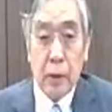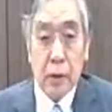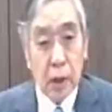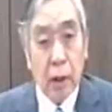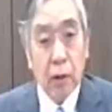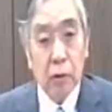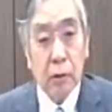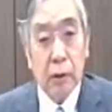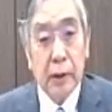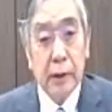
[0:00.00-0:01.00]

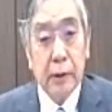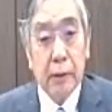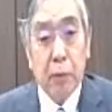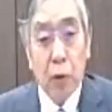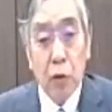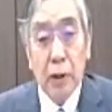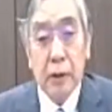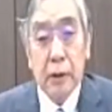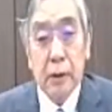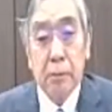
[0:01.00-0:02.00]
Second is the
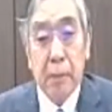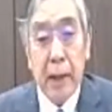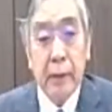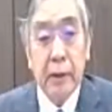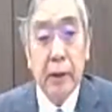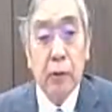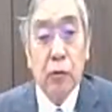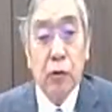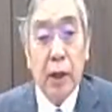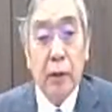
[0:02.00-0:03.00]
progress made in
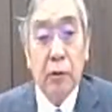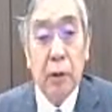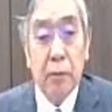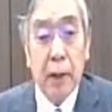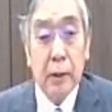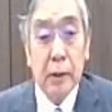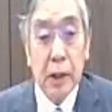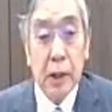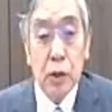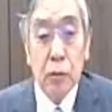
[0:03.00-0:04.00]
trade
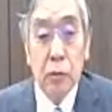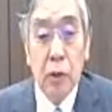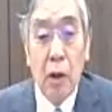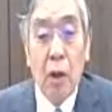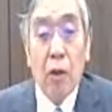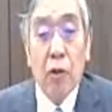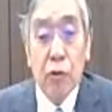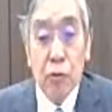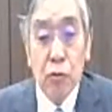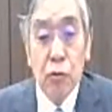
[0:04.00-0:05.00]
liberalization
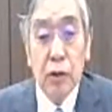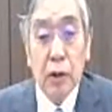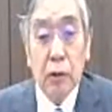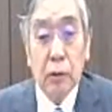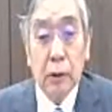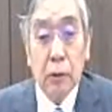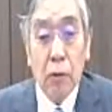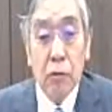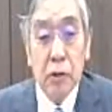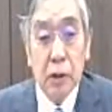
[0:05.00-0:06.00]
through the
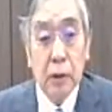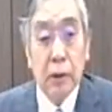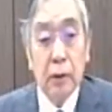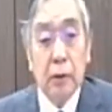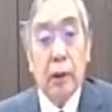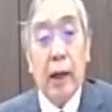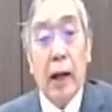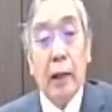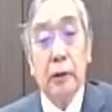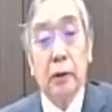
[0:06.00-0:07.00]
concerted
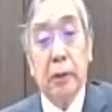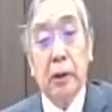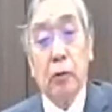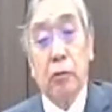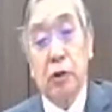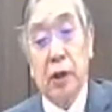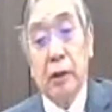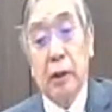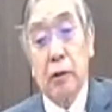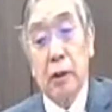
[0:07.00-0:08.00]
enhancement of
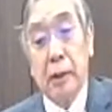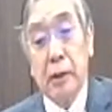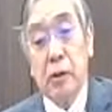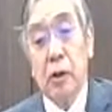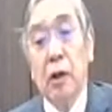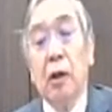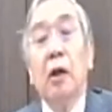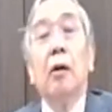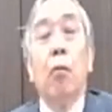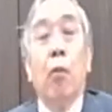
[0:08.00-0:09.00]
trade agreements,
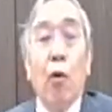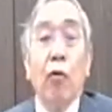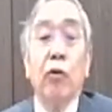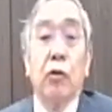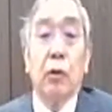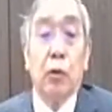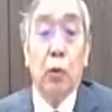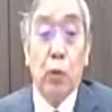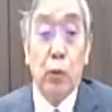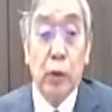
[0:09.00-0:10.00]
both
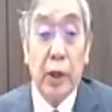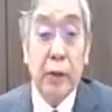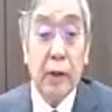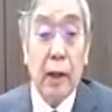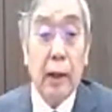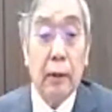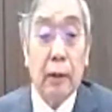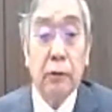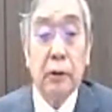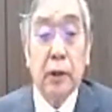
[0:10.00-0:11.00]
with and
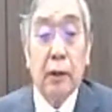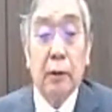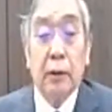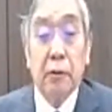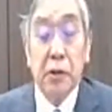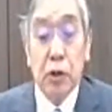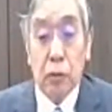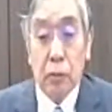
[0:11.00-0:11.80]
outside the region.